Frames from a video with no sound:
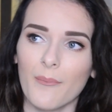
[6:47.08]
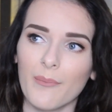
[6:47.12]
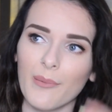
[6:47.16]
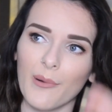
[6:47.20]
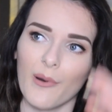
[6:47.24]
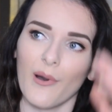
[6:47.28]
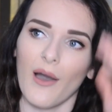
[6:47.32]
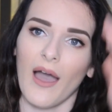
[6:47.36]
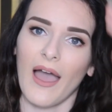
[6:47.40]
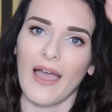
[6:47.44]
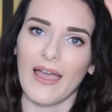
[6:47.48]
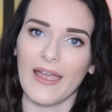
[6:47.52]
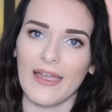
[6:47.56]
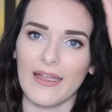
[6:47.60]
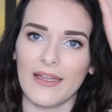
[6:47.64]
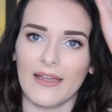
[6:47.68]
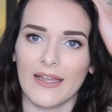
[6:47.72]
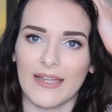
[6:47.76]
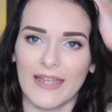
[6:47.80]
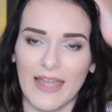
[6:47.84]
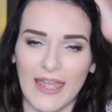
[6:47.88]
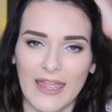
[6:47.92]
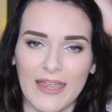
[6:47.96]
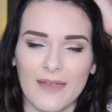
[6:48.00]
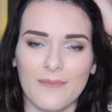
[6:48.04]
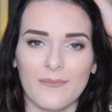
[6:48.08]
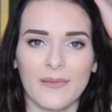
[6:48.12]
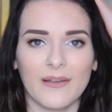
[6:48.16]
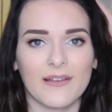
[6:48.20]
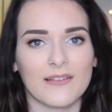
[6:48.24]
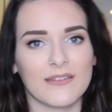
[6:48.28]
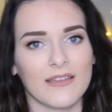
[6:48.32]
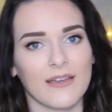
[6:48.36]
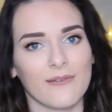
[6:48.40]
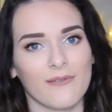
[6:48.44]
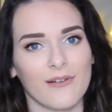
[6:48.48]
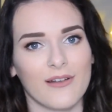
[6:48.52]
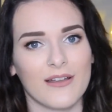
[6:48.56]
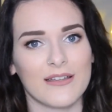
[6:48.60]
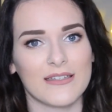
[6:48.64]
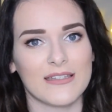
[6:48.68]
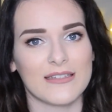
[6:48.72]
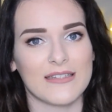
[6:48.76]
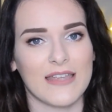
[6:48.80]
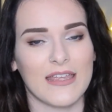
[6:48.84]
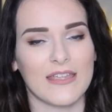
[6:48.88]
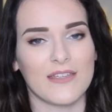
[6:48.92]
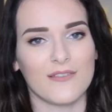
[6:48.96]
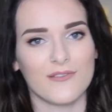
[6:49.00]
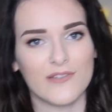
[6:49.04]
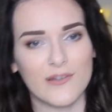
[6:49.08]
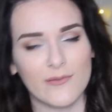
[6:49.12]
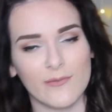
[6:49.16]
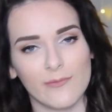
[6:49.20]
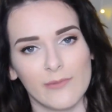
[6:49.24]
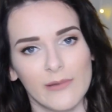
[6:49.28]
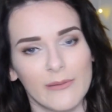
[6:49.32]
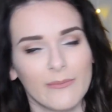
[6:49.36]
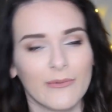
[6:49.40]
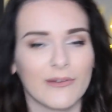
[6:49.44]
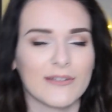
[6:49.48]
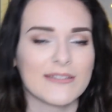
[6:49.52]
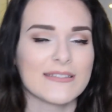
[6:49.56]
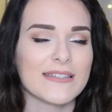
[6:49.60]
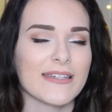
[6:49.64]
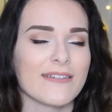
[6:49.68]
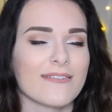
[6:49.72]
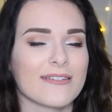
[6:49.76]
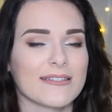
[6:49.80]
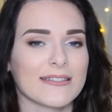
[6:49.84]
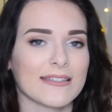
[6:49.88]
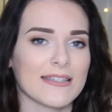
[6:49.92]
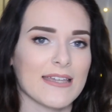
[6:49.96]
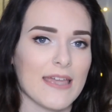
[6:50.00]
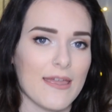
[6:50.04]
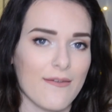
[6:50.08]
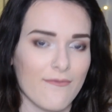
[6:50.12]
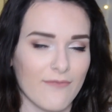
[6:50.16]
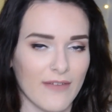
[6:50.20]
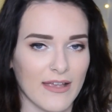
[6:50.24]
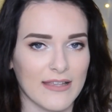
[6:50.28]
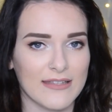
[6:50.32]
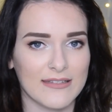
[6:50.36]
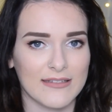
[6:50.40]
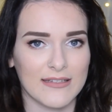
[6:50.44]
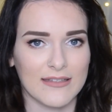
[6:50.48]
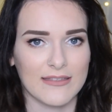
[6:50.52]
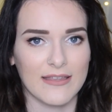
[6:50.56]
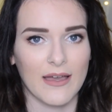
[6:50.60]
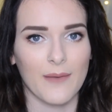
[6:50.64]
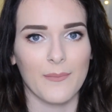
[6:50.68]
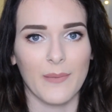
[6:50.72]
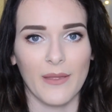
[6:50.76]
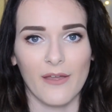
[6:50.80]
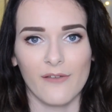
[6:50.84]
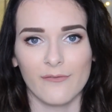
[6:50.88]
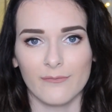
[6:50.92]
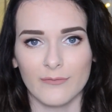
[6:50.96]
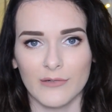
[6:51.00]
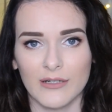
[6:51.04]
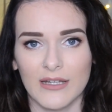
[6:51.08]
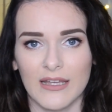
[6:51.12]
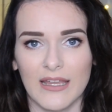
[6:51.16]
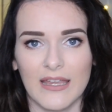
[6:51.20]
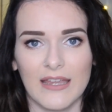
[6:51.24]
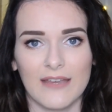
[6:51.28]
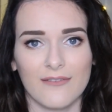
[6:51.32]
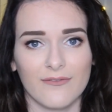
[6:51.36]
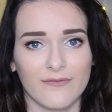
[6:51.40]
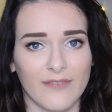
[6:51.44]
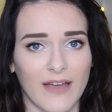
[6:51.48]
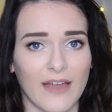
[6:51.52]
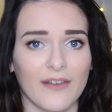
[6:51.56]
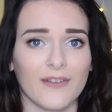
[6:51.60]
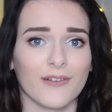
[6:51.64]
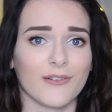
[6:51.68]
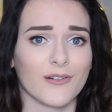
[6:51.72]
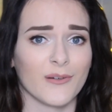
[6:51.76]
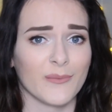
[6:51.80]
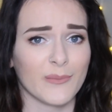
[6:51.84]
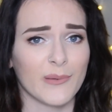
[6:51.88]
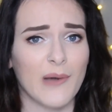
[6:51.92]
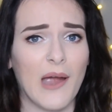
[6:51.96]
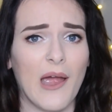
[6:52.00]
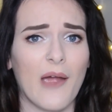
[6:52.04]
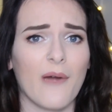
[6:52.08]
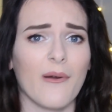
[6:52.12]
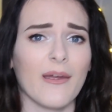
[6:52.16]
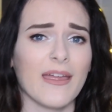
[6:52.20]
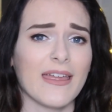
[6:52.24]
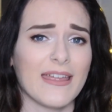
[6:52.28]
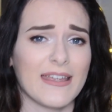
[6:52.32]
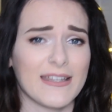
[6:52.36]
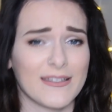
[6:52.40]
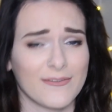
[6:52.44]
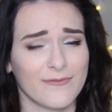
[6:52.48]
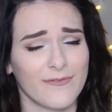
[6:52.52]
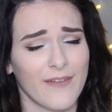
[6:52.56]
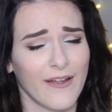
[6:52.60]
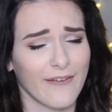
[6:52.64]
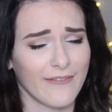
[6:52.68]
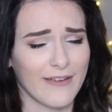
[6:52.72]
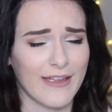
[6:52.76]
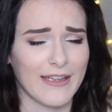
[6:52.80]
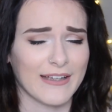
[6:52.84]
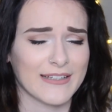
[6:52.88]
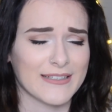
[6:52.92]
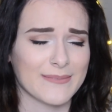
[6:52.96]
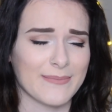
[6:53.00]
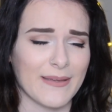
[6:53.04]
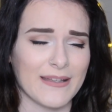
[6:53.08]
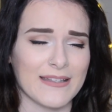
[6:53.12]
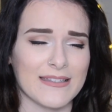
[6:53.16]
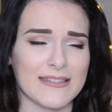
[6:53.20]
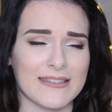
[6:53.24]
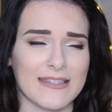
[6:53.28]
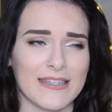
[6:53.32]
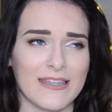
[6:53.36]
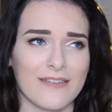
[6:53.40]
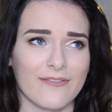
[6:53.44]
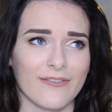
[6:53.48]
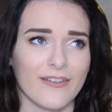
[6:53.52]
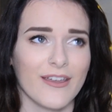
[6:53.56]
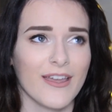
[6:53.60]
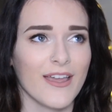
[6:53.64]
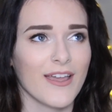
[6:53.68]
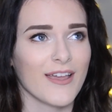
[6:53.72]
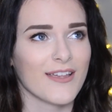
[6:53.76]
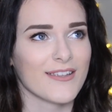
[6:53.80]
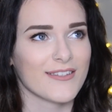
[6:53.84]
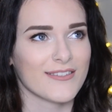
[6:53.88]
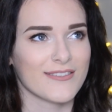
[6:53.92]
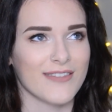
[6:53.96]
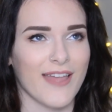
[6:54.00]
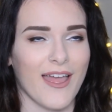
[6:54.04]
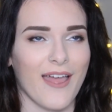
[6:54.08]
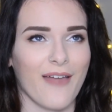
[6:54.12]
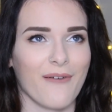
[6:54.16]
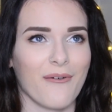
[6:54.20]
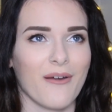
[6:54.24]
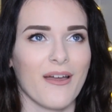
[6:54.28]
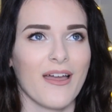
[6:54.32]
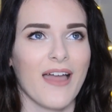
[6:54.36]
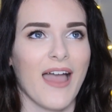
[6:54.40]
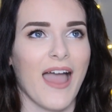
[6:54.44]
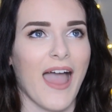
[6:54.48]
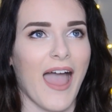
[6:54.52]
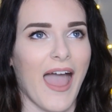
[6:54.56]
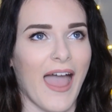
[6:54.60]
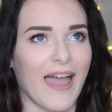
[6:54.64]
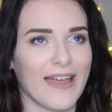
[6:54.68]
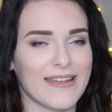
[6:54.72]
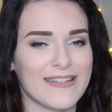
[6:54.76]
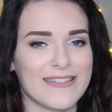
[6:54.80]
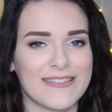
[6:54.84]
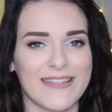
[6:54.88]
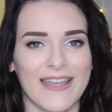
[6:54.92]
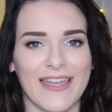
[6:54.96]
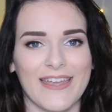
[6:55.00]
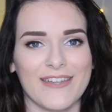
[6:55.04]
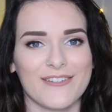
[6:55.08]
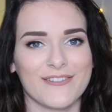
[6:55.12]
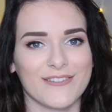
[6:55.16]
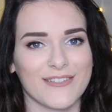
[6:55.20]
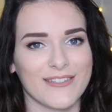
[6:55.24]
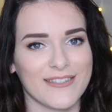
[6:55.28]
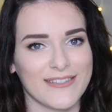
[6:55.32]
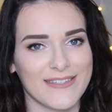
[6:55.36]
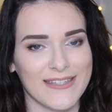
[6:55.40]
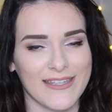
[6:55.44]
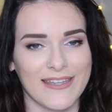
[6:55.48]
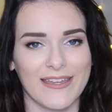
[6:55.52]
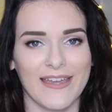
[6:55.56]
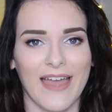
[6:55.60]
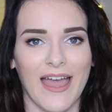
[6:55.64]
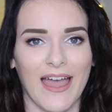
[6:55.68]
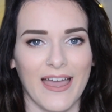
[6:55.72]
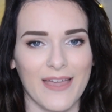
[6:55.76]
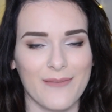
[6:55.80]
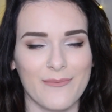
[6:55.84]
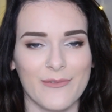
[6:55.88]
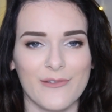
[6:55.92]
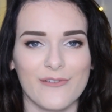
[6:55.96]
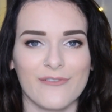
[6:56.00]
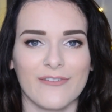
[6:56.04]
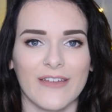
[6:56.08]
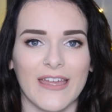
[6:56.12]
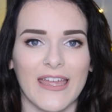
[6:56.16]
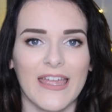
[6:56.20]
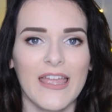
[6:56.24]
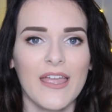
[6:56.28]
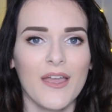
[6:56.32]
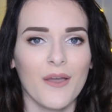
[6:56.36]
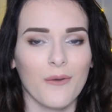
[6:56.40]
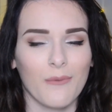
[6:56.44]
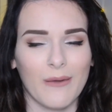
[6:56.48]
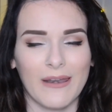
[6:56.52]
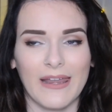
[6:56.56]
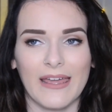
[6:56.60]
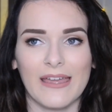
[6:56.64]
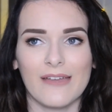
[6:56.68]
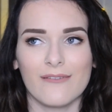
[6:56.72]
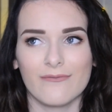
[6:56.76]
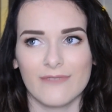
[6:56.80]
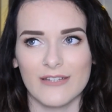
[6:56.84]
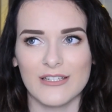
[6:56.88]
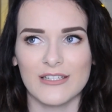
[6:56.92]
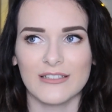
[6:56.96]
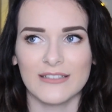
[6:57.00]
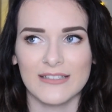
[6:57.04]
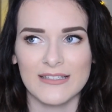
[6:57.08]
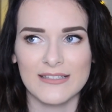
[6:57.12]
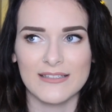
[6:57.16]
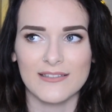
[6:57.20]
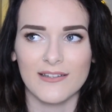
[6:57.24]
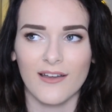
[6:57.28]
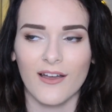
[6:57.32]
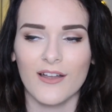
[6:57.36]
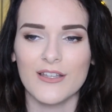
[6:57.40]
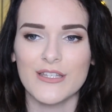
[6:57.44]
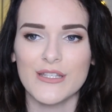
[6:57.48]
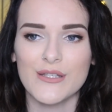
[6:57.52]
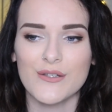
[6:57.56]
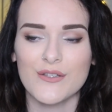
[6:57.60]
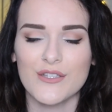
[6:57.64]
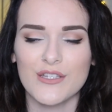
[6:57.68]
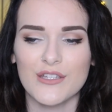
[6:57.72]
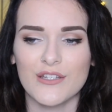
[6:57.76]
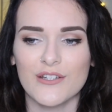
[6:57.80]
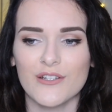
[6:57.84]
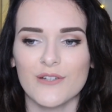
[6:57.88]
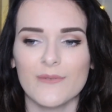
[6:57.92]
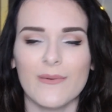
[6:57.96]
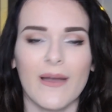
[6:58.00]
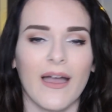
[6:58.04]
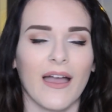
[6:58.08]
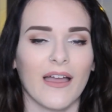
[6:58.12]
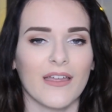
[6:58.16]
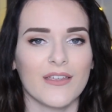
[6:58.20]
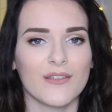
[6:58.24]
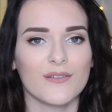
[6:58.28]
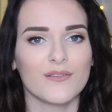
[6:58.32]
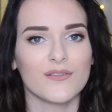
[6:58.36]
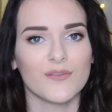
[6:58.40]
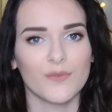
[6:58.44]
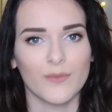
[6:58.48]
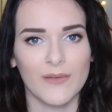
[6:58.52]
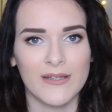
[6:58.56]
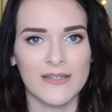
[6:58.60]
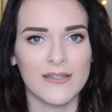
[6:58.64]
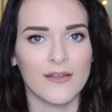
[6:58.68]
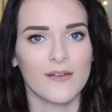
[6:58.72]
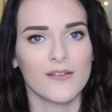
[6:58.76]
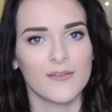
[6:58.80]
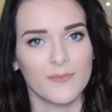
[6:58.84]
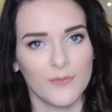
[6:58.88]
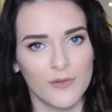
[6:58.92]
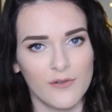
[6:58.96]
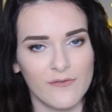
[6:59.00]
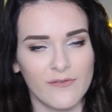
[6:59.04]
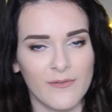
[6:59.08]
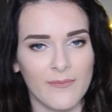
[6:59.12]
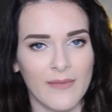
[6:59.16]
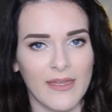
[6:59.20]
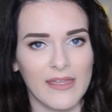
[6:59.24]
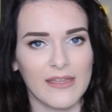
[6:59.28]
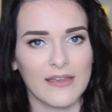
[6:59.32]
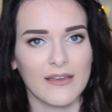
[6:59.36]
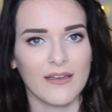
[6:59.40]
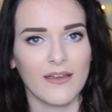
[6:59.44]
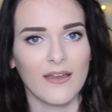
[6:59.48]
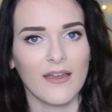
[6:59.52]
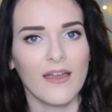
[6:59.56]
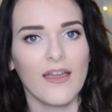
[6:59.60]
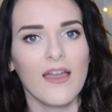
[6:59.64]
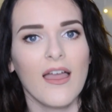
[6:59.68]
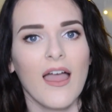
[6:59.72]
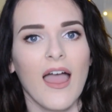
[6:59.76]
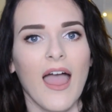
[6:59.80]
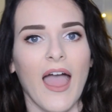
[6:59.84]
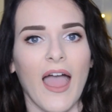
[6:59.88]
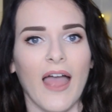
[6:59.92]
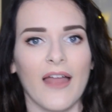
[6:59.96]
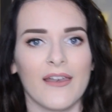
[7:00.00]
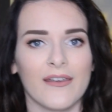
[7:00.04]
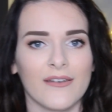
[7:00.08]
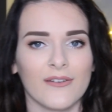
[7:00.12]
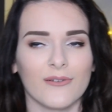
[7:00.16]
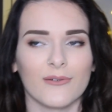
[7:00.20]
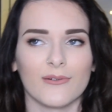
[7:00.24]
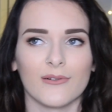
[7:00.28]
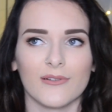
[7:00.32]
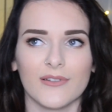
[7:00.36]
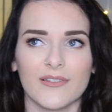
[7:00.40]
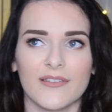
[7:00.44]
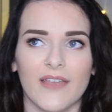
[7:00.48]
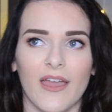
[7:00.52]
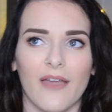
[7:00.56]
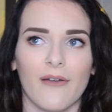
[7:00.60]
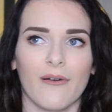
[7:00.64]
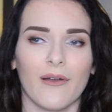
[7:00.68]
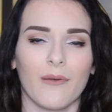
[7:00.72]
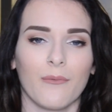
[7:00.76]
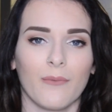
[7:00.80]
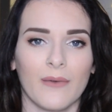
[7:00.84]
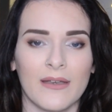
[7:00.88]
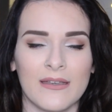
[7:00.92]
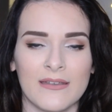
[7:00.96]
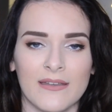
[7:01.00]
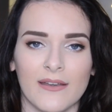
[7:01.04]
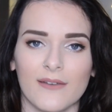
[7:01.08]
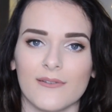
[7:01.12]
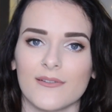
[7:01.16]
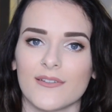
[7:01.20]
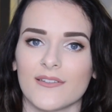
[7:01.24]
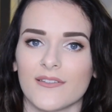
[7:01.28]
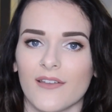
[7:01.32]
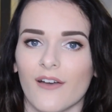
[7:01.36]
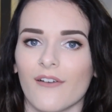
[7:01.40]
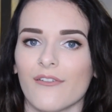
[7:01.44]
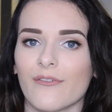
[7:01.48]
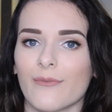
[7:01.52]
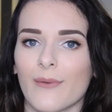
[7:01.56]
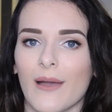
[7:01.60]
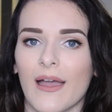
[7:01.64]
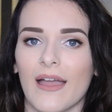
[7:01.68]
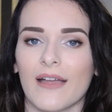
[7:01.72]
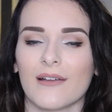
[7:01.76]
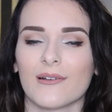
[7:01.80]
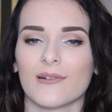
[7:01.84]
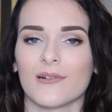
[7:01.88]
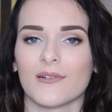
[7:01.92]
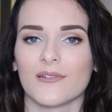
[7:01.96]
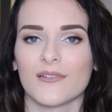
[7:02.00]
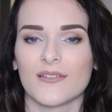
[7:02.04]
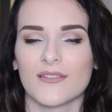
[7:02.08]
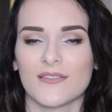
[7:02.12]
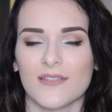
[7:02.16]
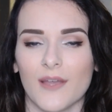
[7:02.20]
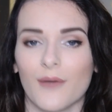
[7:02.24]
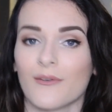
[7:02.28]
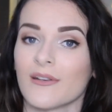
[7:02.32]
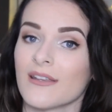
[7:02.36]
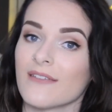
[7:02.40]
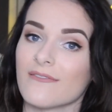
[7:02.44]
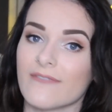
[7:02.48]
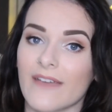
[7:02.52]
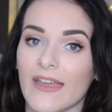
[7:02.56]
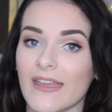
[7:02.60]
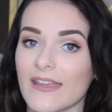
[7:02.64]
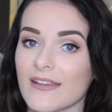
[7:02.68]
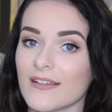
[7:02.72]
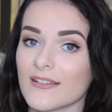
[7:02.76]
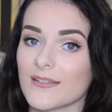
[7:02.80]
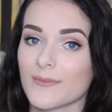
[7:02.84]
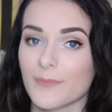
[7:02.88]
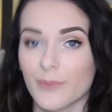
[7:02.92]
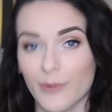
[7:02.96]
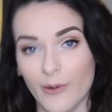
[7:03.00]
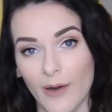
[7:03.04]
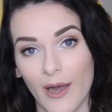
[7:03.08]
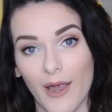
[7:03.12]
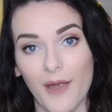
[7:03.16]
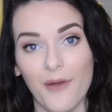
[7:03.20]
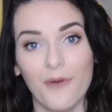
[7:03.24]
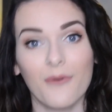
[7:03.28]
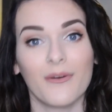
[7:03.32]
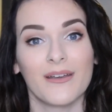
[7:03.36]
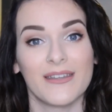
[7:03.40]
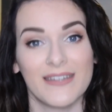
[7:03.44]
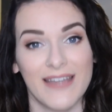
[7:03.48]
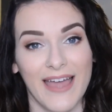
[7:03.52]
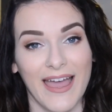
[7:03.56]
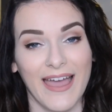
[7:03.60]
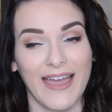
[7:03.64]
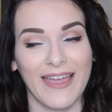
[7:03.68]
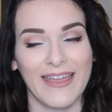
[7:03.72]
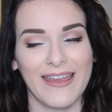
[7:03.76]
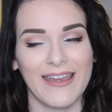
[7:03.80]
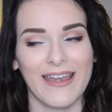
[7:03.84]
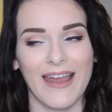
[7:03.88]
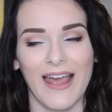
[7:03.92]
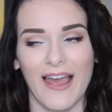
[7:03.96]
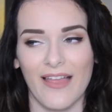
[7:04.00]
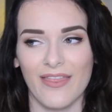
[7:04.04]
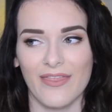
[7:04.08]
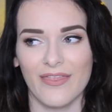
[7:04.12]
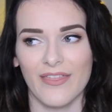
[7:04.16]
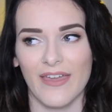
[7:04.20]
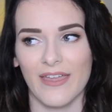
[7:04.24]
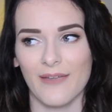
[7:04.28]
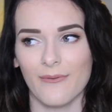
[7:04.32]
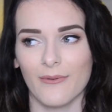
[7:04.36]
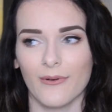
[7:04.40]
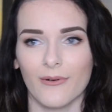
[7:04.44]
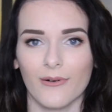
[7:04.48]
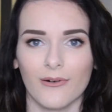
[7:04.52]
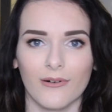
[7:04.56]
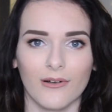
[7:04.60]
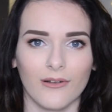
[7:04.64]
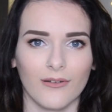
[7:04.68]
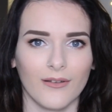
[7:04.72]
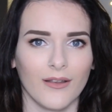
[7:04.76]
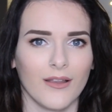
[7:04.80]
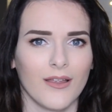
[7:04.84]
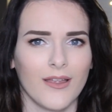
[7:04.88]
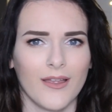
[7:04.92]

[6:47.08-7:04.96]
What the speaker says: but I, again, because I wanted to take YouTube a bit more seriously, invested that bit of money in Final Cut Pro. It is very expensive, so I'd say just stick at iMovie. When I originally started YouTube, I used Windows Movie Maker and also a Windows software called Sony Vegas Pro 9, and they were all